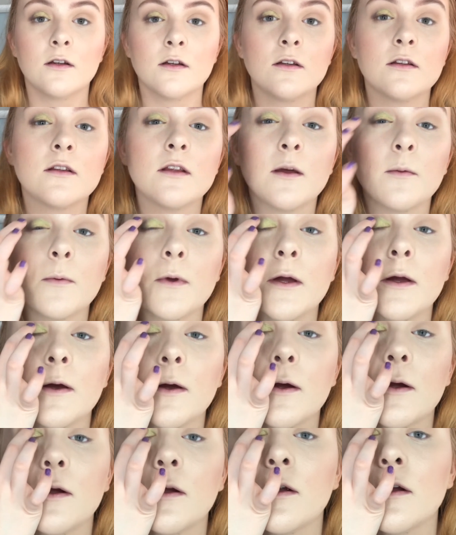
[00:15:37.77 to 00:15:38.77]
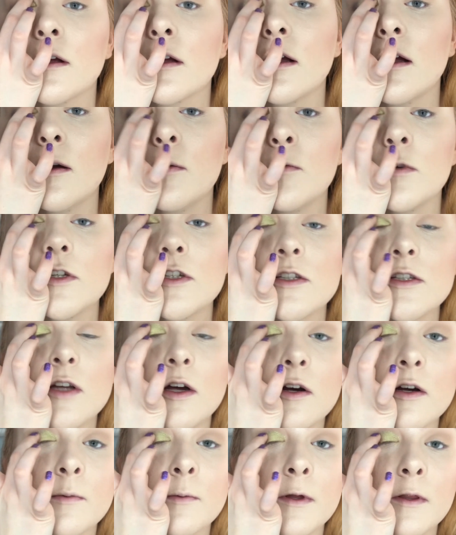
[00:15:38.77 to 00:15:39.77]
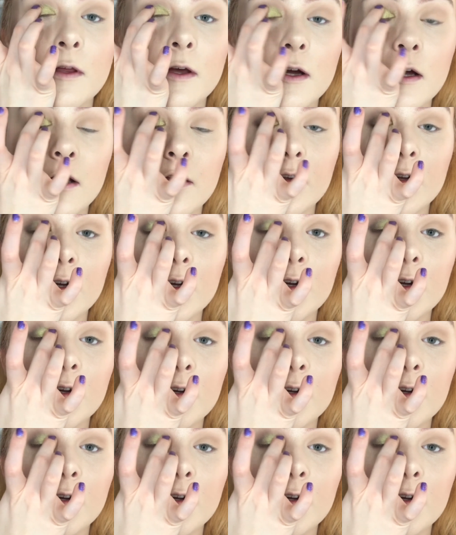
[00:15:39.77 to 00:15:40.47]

is that better? Can we just talk about that colour?